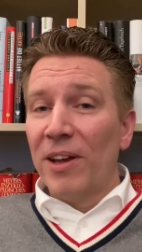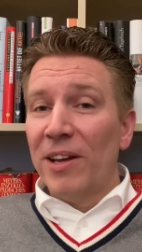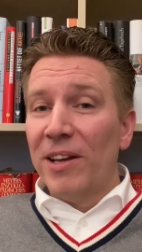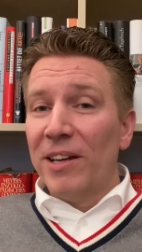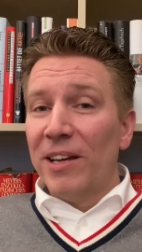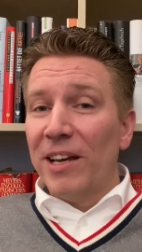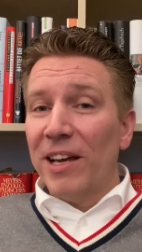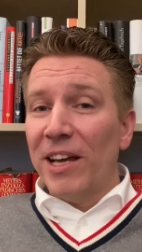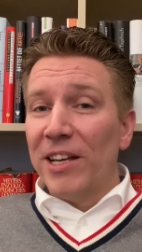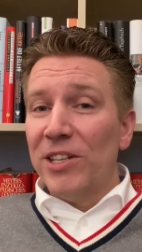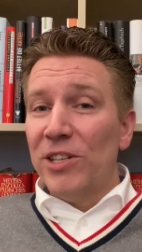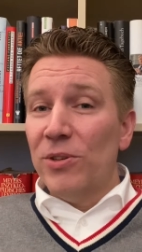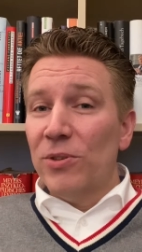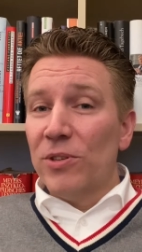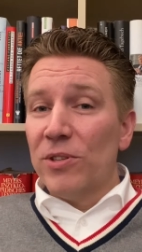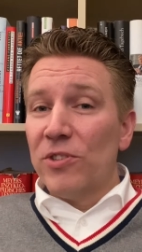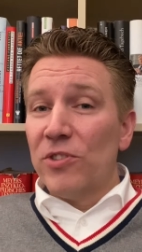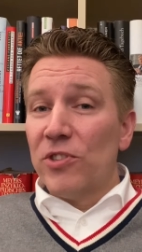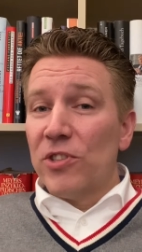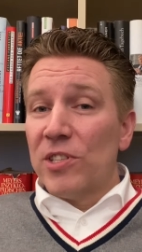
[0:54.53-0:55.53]
and you
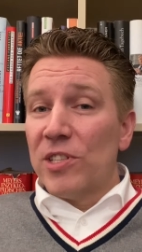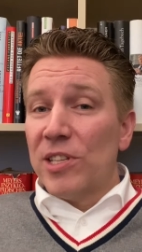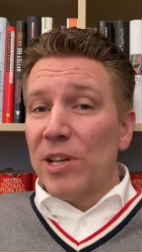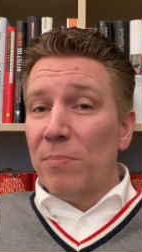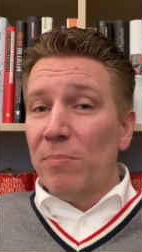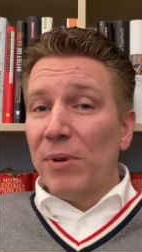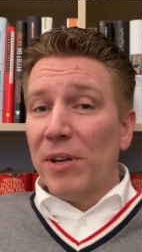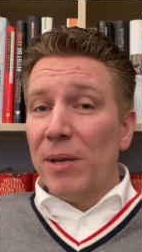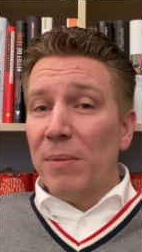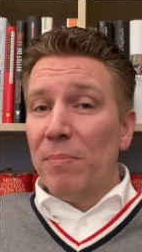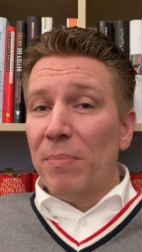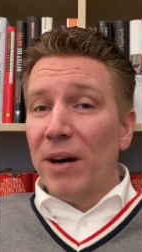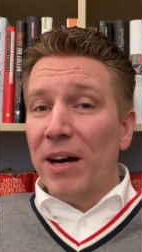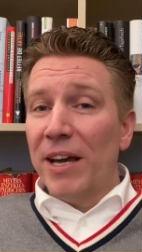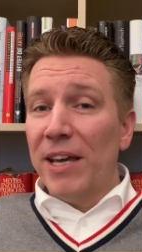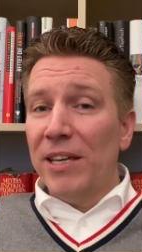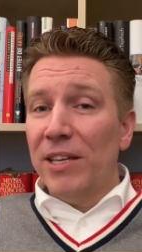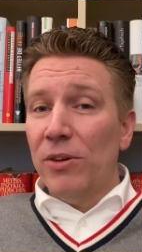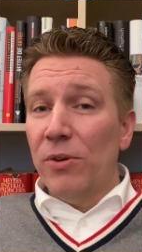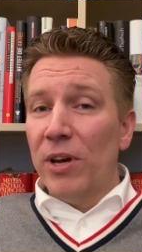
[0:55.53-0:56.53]
are simply
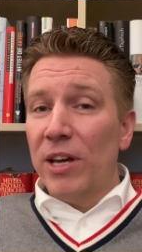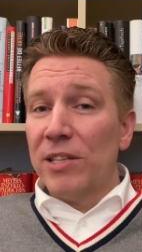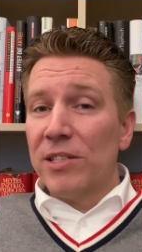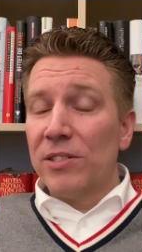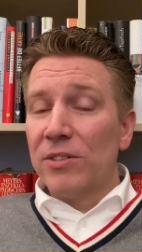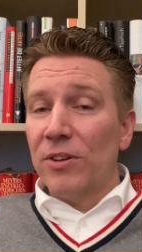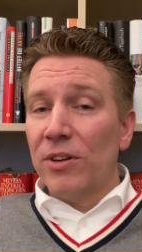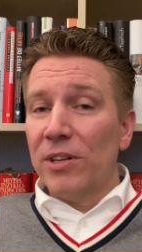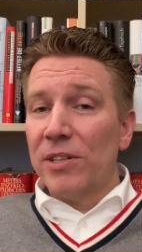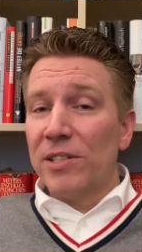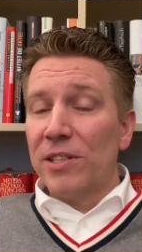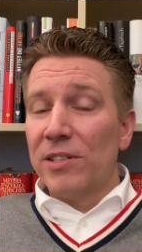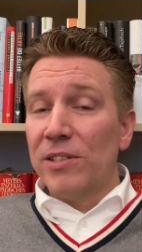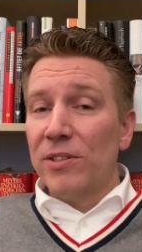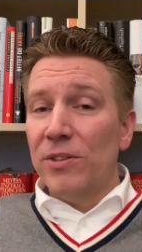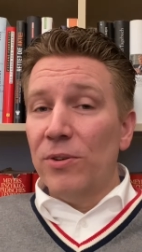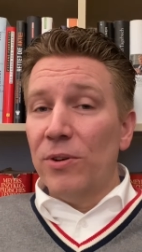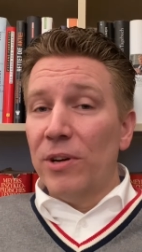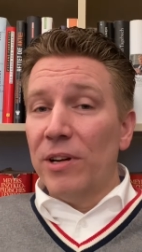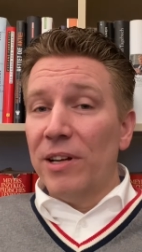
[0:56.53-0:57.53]
buying US stocks, and
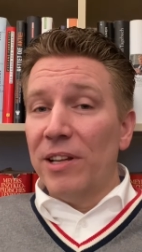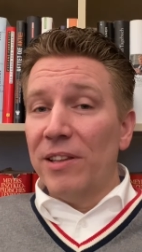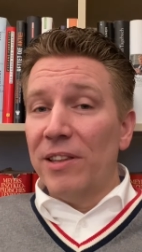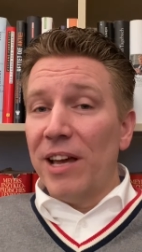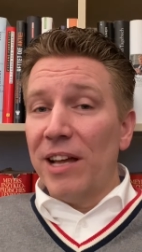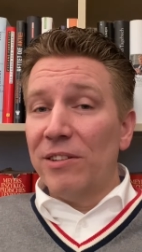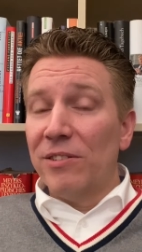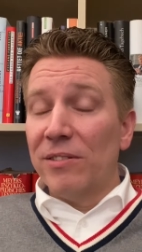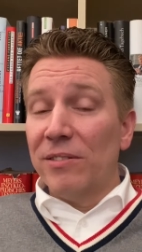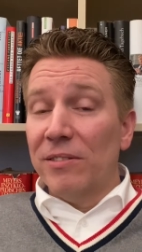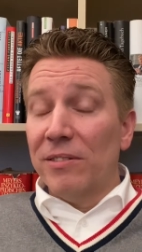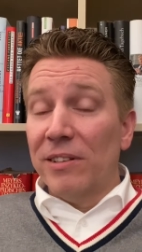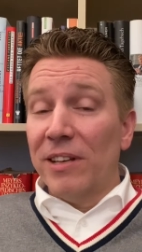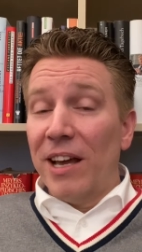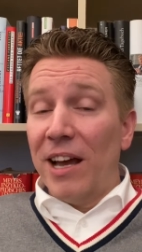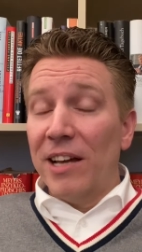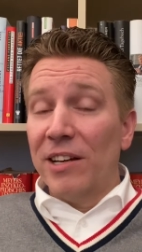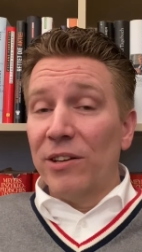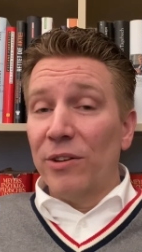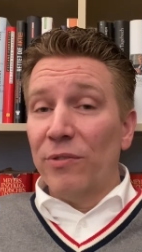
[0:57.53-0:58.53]
you're in that
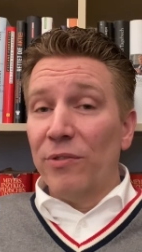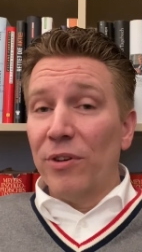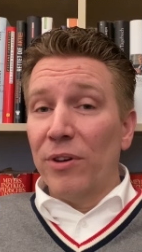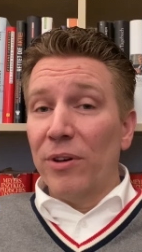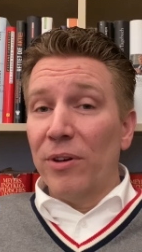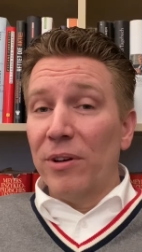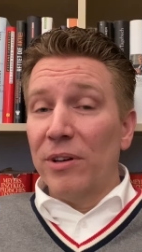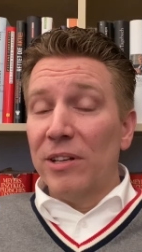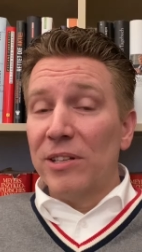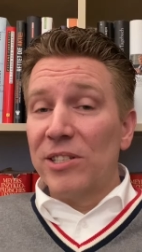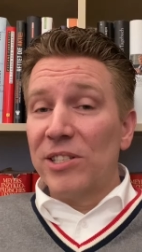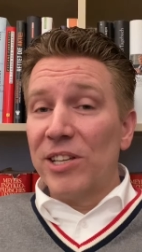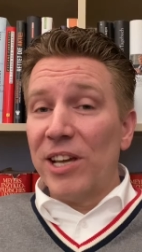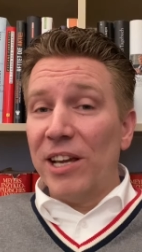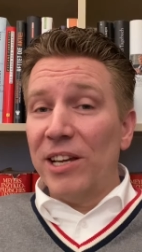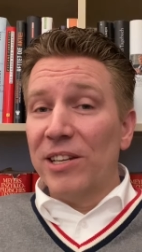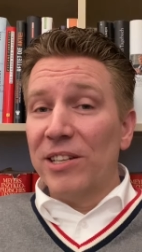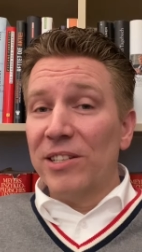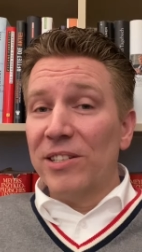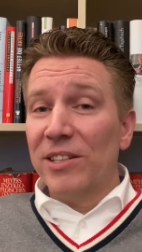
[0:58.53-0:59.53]
kind of a
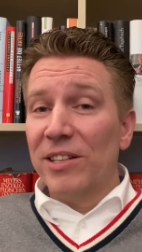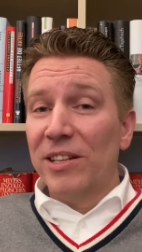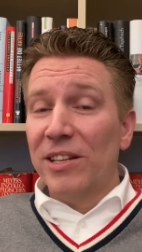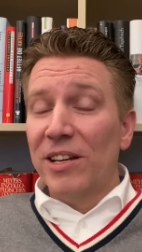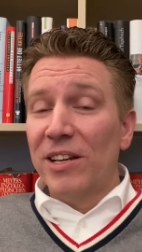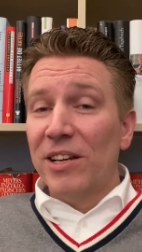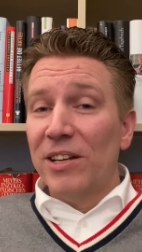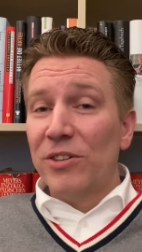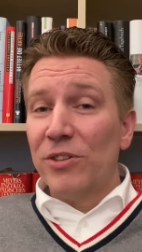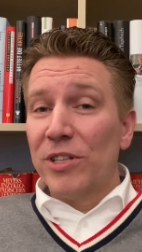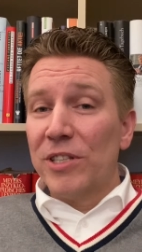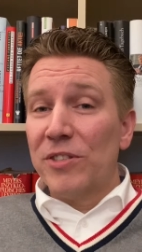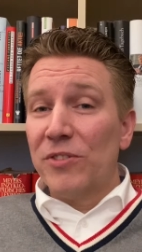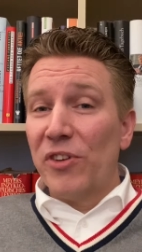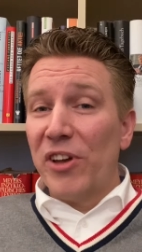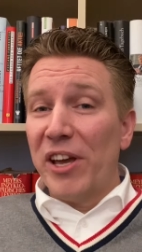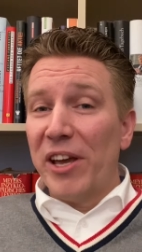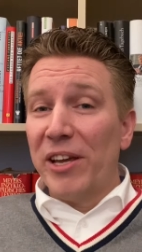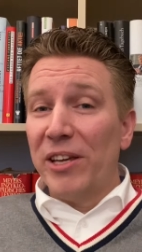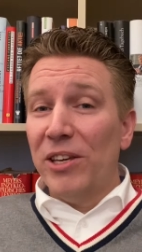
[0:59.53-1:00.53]
second
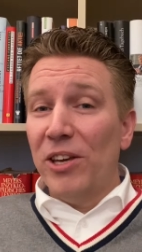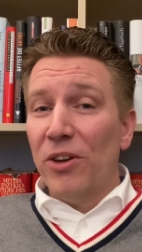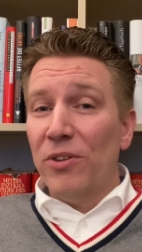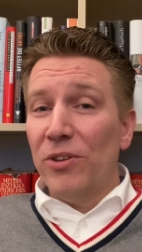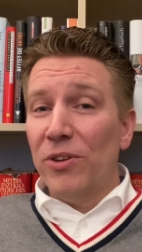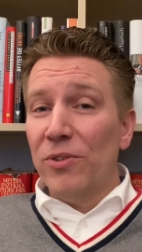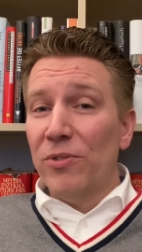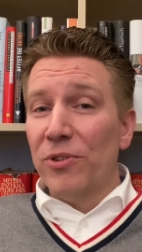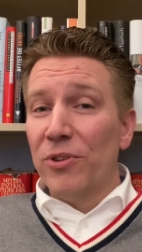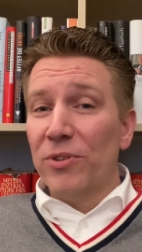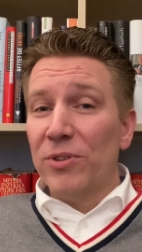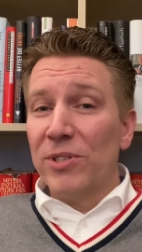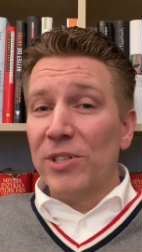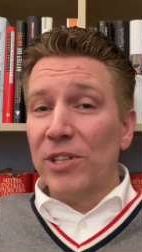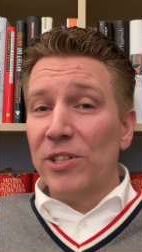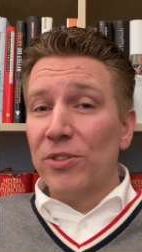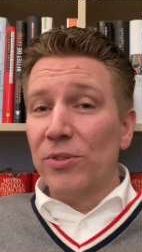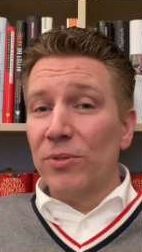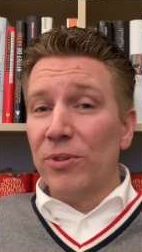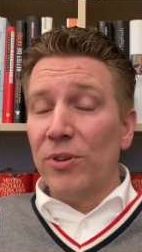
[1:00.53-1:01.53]
transferring your euros
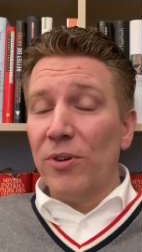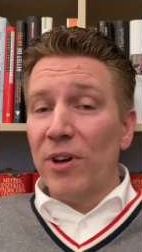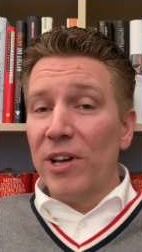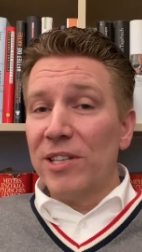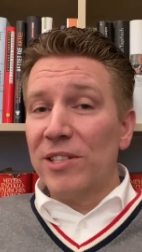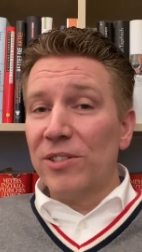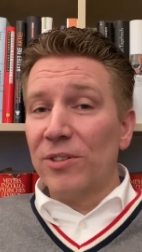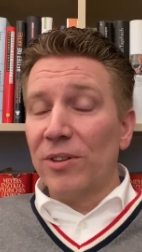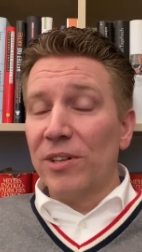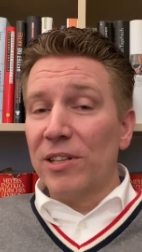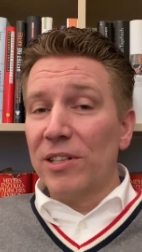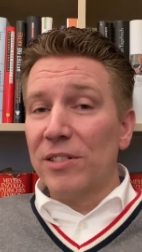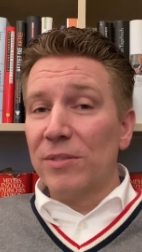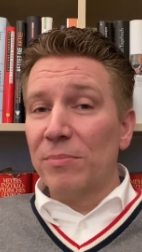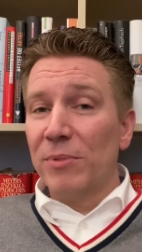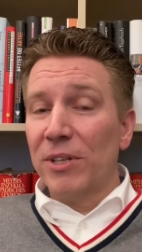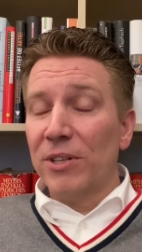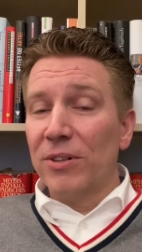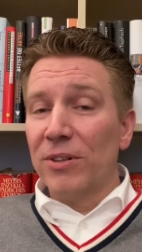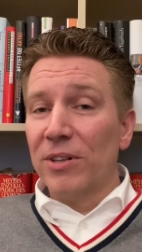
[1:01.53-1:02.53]
into US dollars,
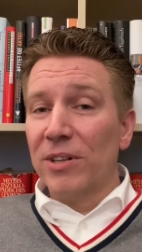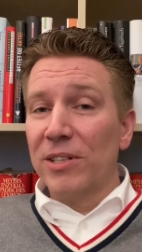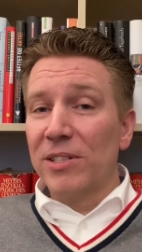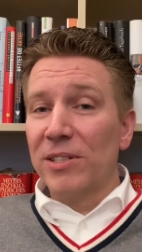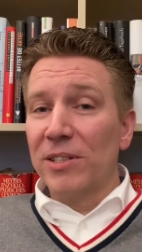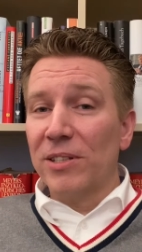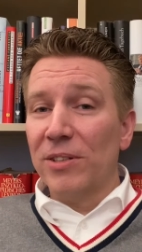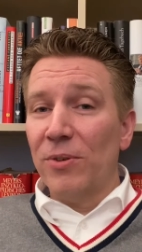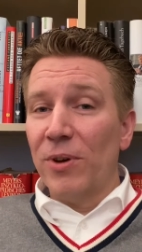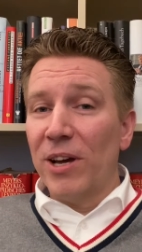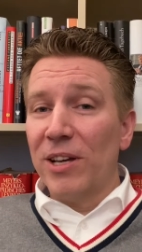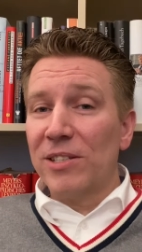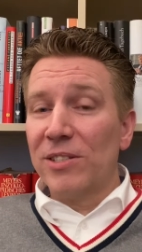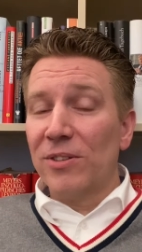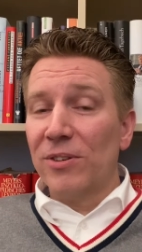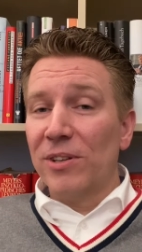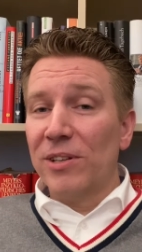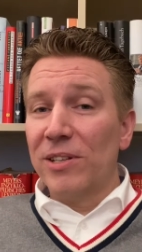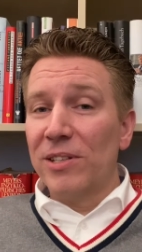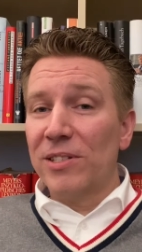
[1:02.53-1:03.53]
because US
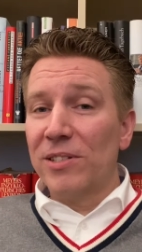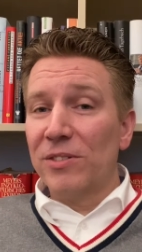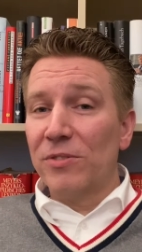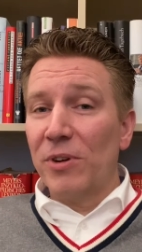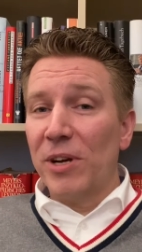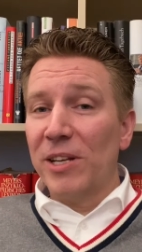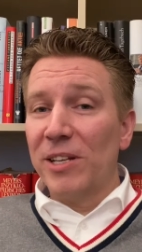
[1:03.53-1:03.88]
dollars traded